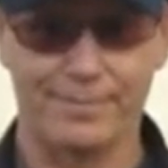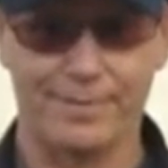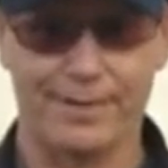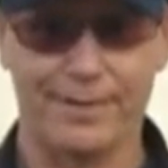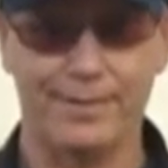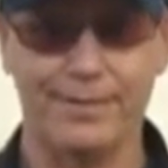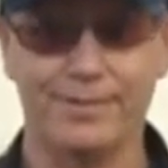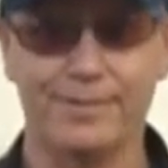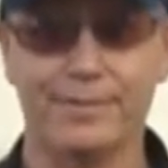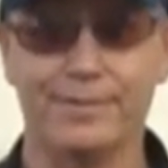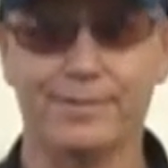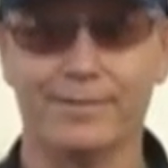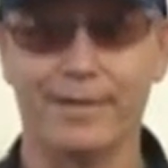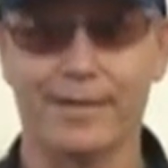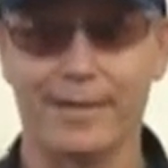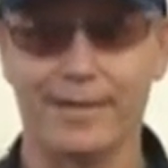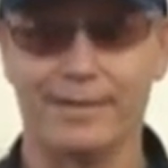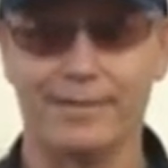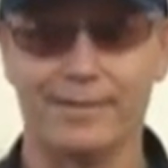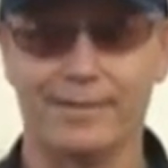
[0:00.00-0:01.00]
And you either
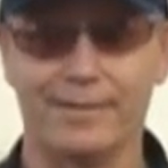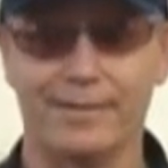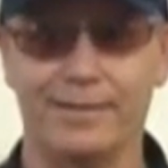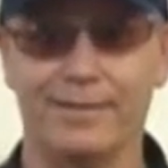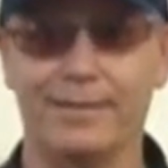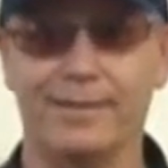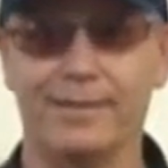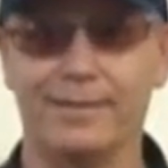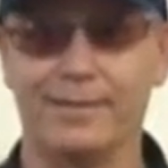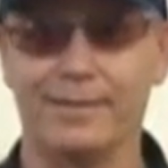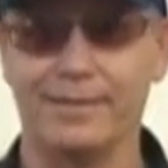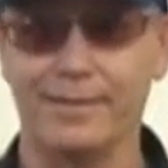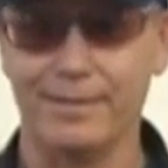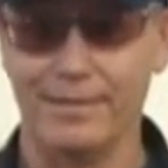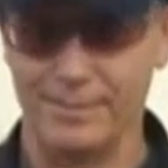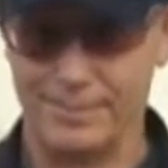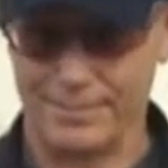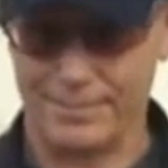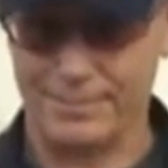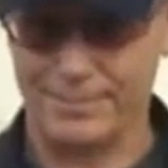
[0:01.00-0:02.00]
had to
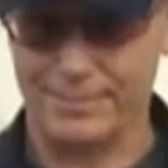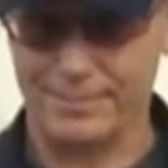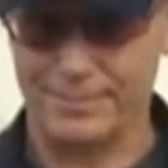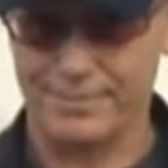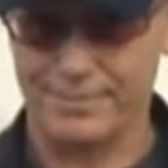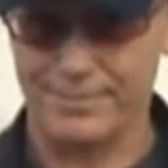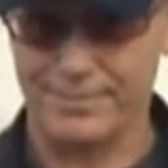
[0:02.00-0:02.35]
eat it